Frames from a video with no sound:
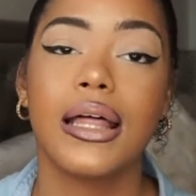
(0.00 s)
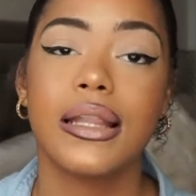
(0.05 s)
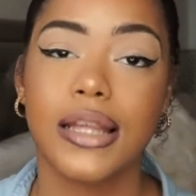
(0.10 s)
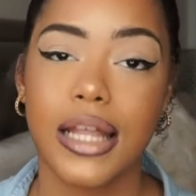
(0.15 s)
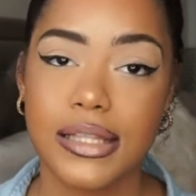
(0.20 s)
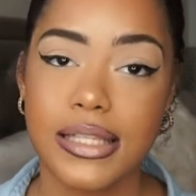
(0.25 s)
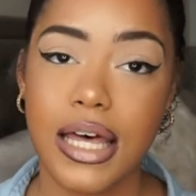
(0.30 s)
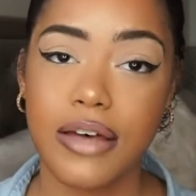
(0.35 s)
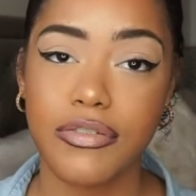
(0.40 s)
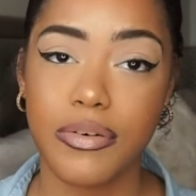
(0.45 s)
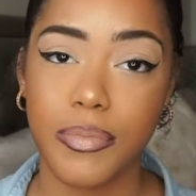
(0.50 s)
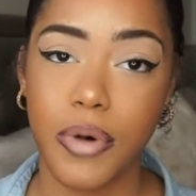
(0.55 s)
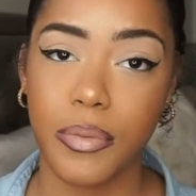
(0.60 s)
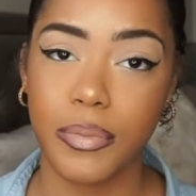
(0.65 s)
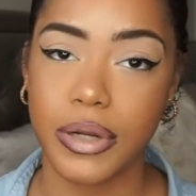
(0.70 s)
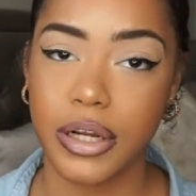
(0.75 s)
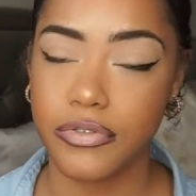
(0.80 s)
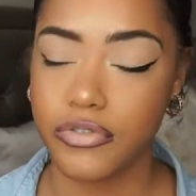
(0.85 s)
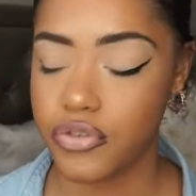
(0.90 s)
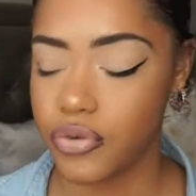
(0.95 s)
let's have a
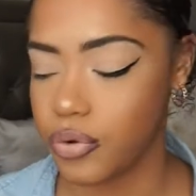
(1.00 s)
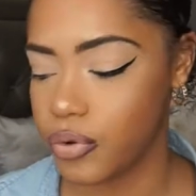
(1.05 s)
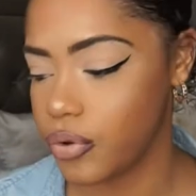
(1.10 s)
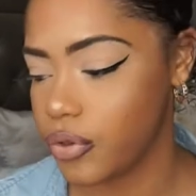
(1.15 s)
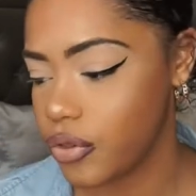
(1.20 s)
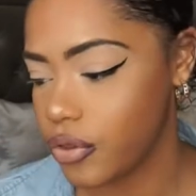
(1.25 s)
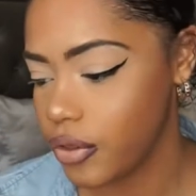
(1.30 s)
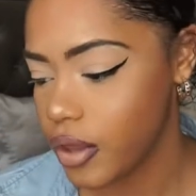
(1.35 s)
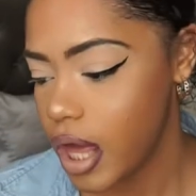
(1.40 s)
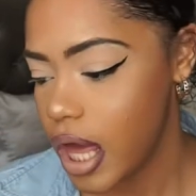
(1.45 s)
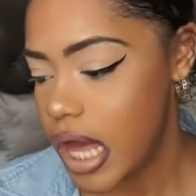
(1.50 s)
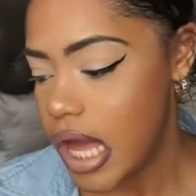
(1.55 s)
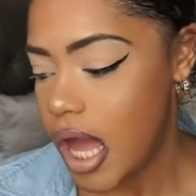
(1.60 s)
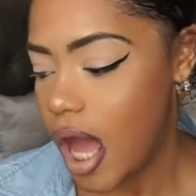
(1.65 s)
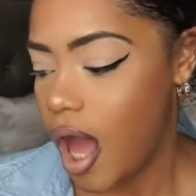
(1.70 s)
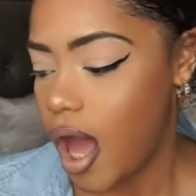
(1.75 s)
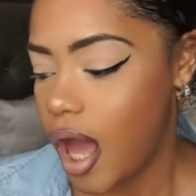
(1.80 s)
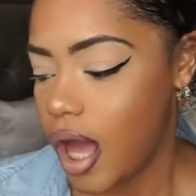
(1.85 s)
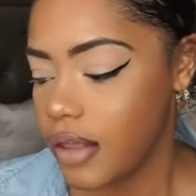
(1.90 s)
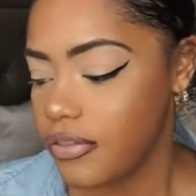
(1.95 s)
moment of truth.
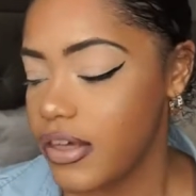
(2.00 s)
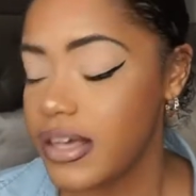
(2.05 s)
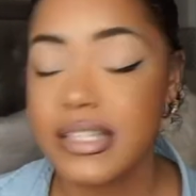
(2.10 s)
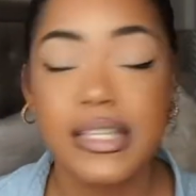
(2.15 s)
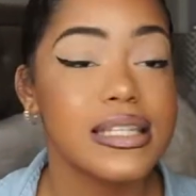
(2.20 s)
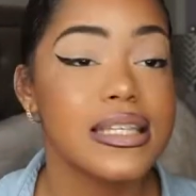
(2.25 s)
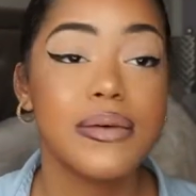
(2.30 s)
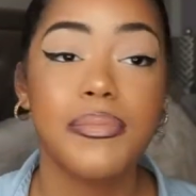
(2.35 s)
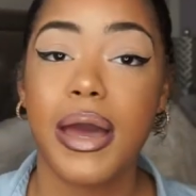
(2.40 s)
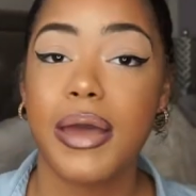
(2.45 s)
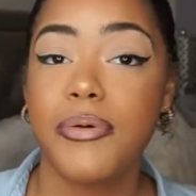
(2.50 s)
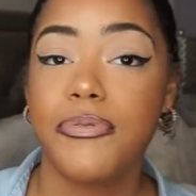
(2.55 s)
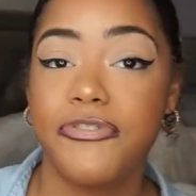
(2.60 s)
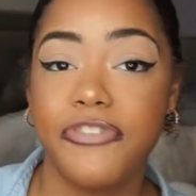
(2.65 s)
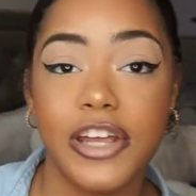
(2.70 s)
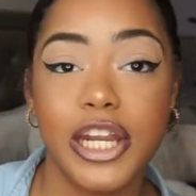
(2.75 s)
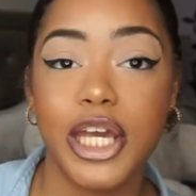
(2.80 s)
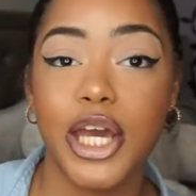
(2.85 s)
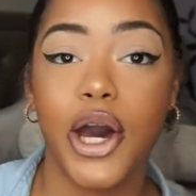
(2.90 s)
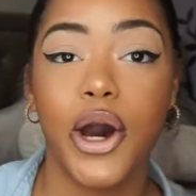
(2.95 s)
This isn't my
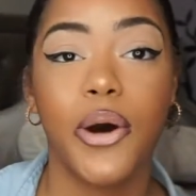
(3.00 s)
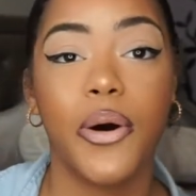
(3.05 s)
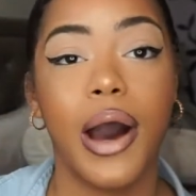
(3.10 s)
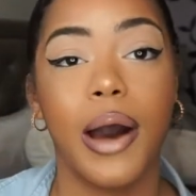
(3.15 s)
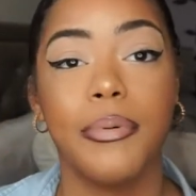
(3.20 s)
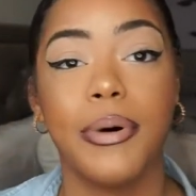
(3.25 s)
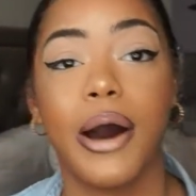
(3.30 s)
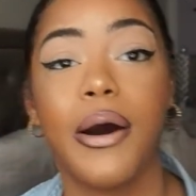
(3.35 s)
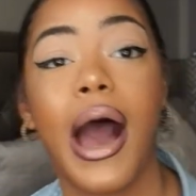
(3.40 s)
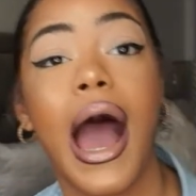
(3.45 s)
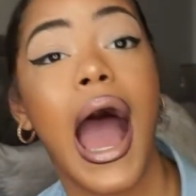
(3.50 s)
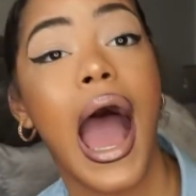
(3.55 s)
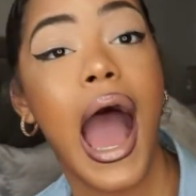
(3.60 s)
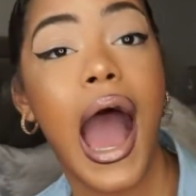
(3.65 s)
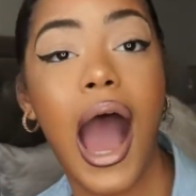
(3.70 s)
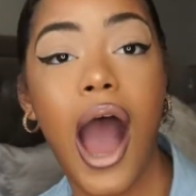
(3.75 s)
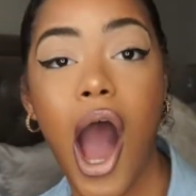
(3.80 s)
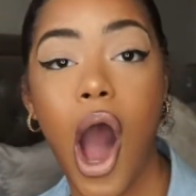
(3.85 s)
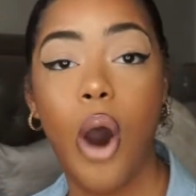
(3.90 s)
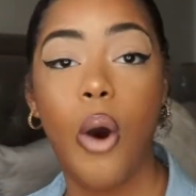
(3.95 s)
video about
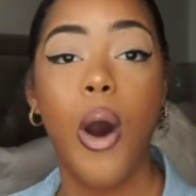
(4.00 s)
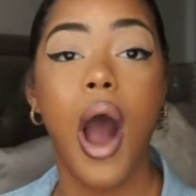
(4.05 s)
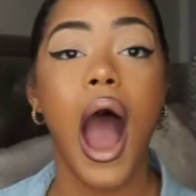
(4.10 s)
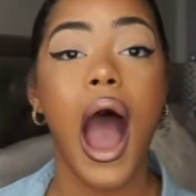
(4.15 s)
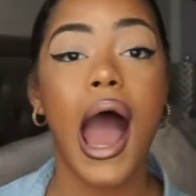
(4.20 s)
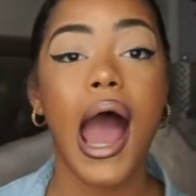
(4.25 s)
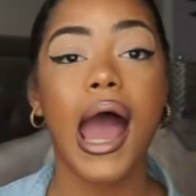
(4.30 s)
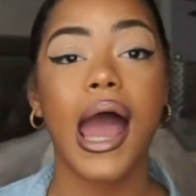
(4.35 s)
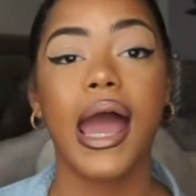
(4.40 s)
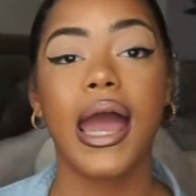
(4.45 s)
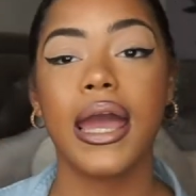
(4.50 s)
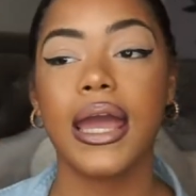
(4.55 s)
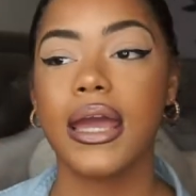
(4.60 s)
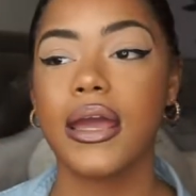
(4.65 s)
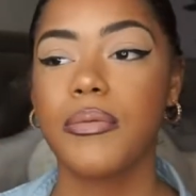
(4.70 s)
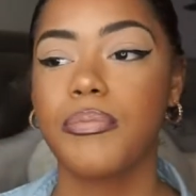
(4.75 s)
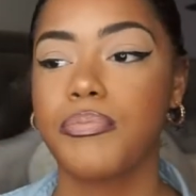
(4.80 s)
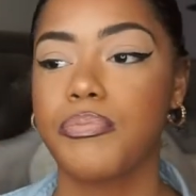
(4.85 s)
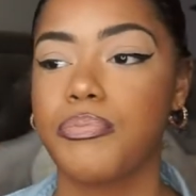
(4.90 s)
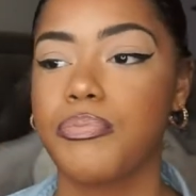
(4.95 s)
how
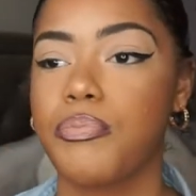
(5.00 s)
I